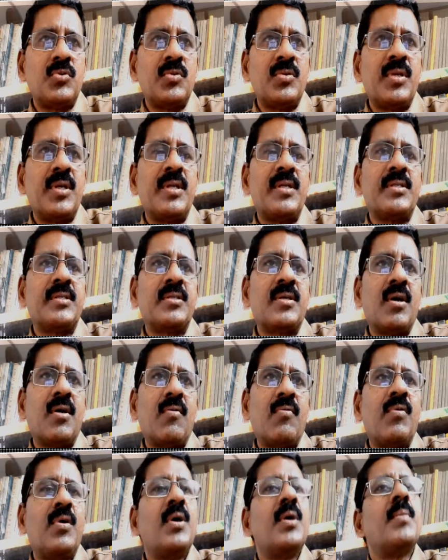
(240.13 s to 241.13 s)
to the risk
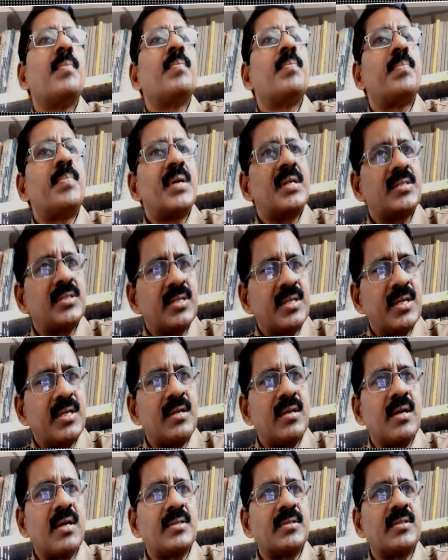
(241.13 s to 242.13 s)
of personal
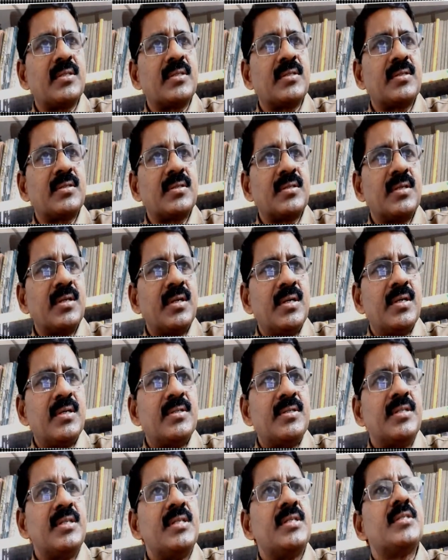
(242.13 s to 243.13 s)
losses
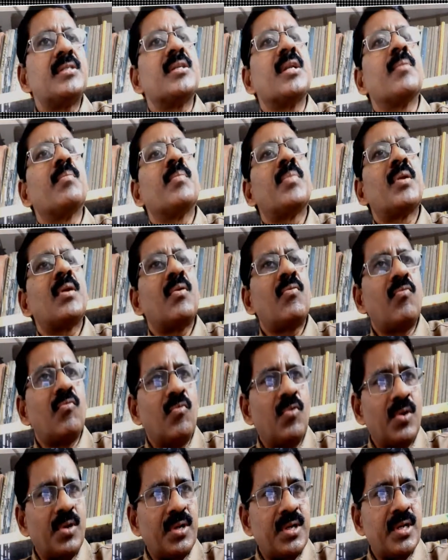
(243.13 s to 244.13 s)
since number of
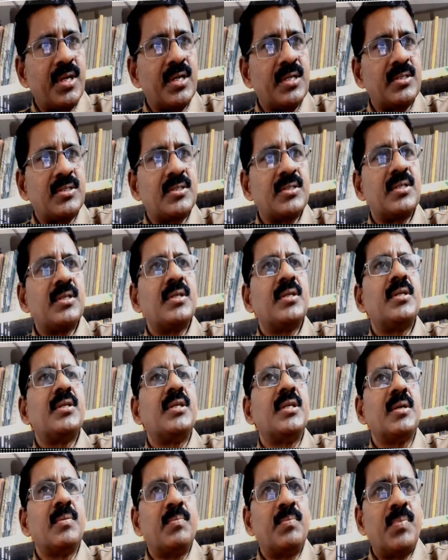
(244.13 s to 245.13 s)
workers,
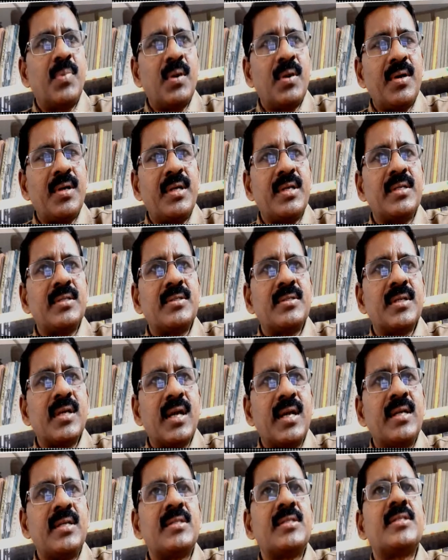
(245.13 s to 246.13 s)
employees
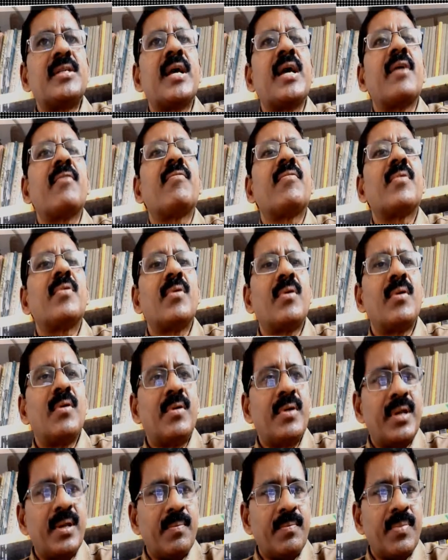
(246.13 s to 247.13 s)
and staff are
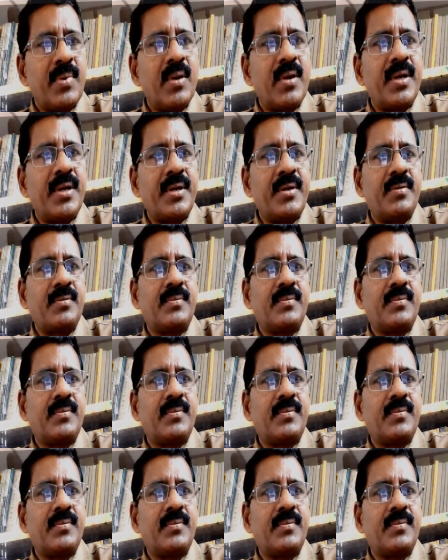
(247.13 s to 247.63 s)
employed.